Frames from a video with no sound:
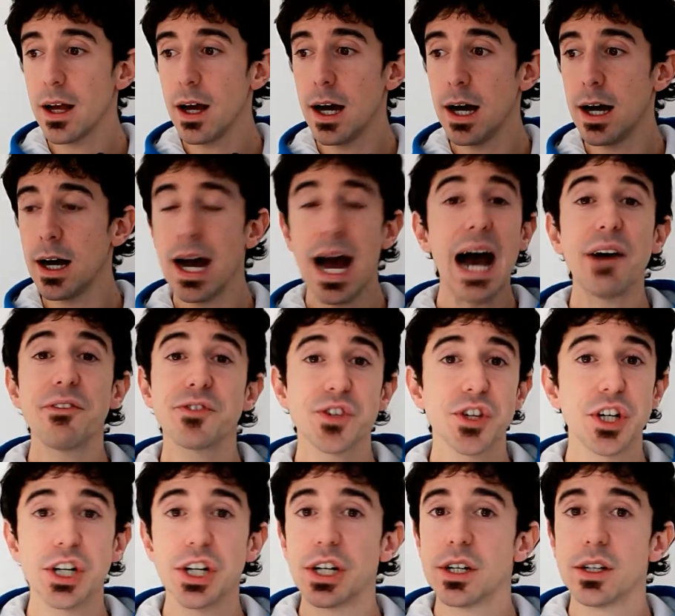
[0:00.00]

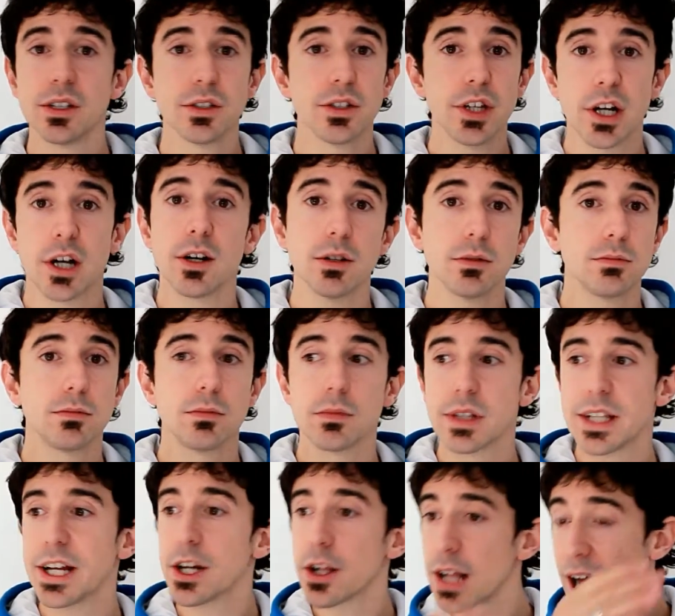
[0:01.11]
after, you know,
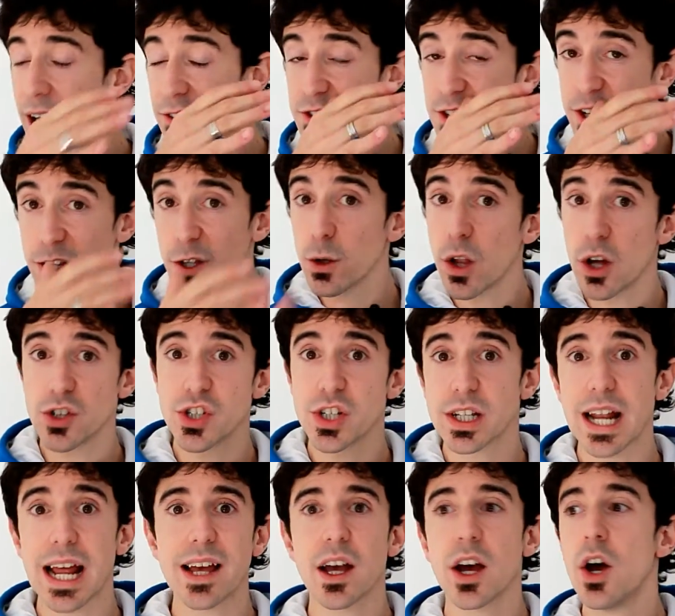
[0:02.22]
little after you launch it,
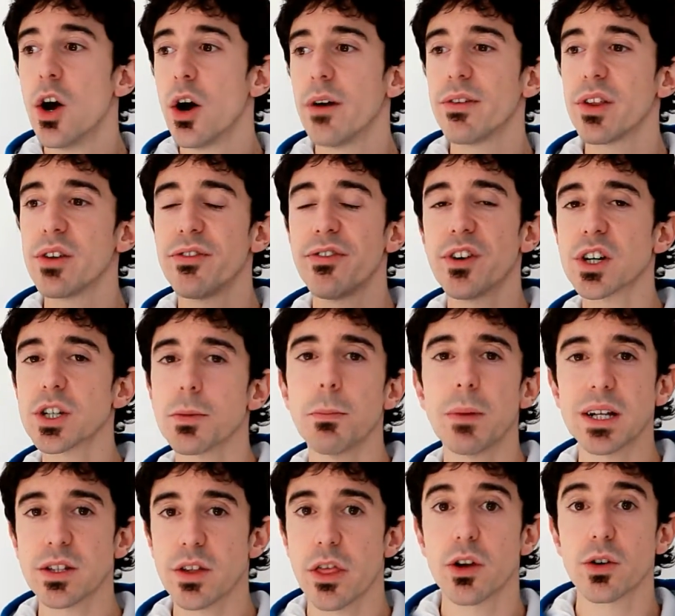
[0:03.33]
like over the first
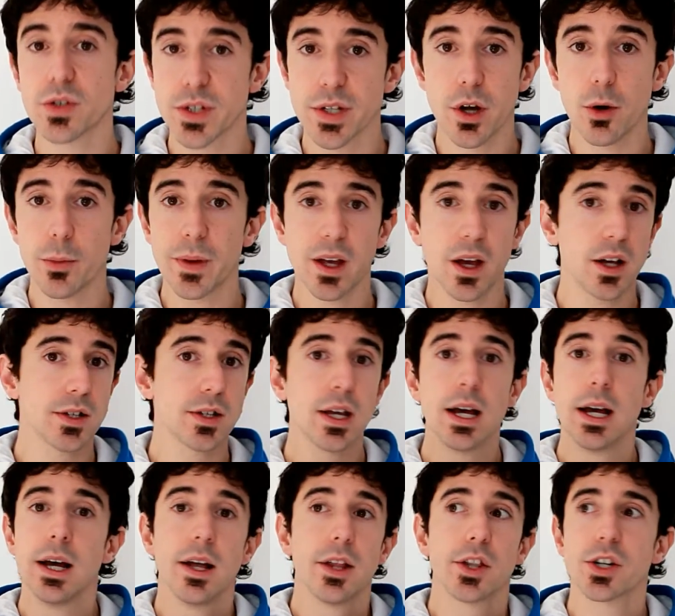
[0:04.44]
month or so, because
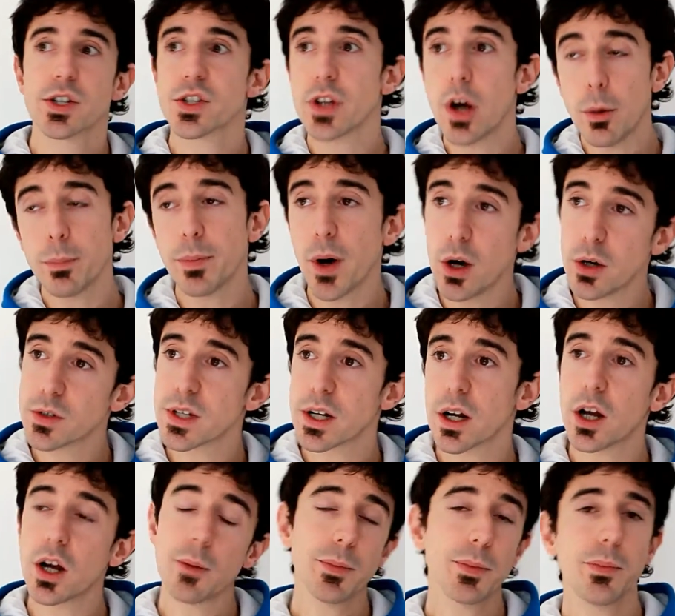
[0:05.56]
there's some posts that are
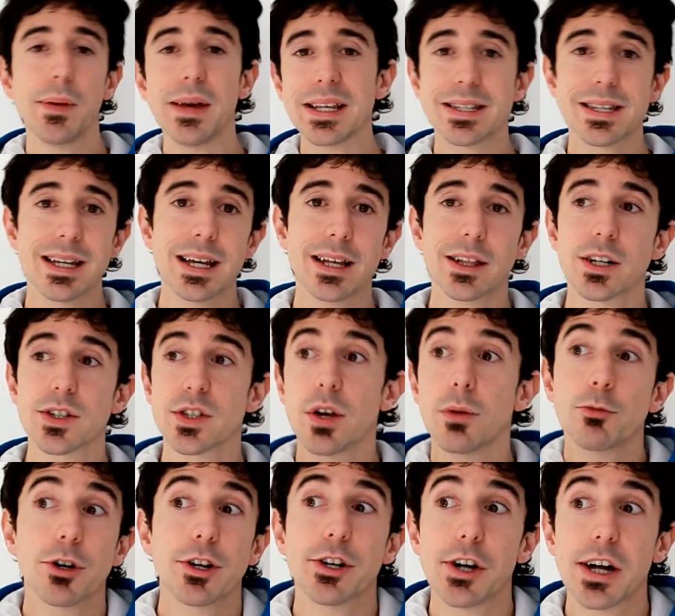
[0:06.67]
gonna be missing, there are
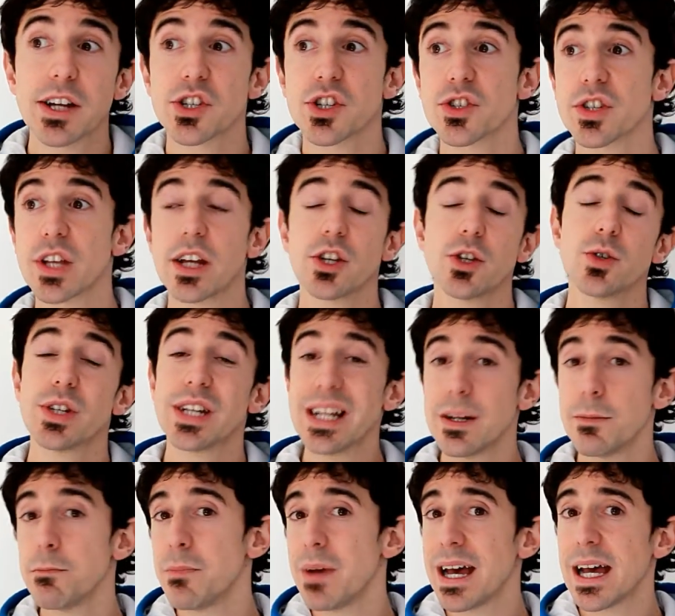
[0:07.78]
some redirections that you
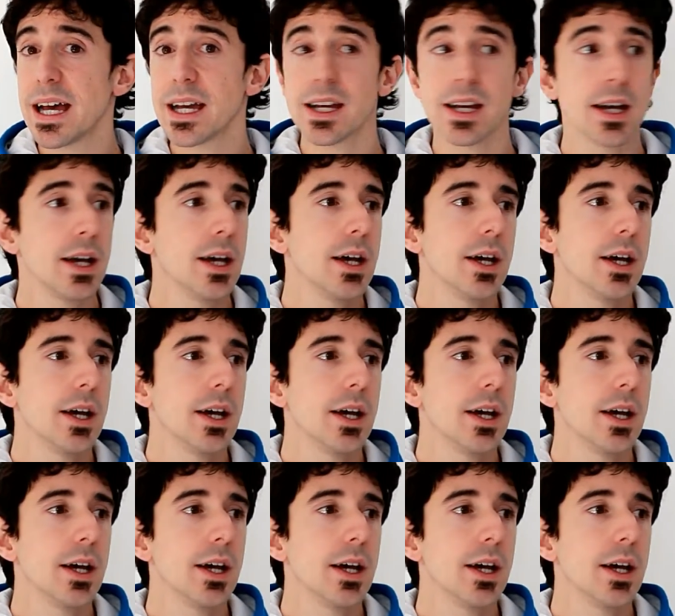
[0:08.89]
didn't make,